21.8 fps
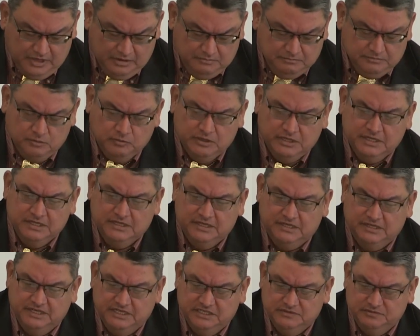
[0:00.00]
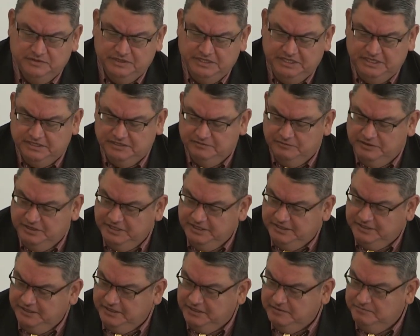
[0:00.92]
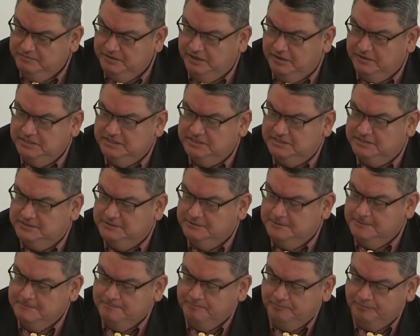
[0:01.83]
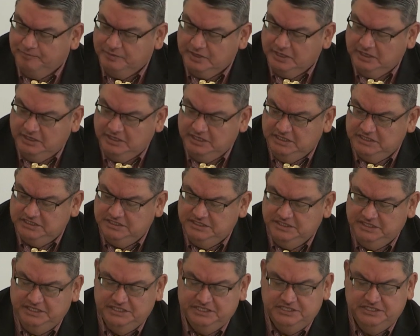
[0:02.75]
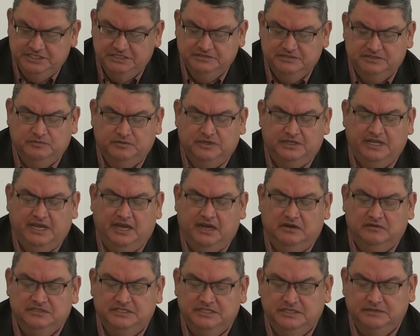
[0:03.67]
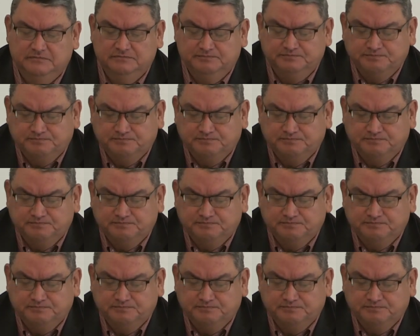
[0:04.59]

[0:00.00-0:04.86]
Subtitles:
But one of the things we need to really think about is the issues with housing.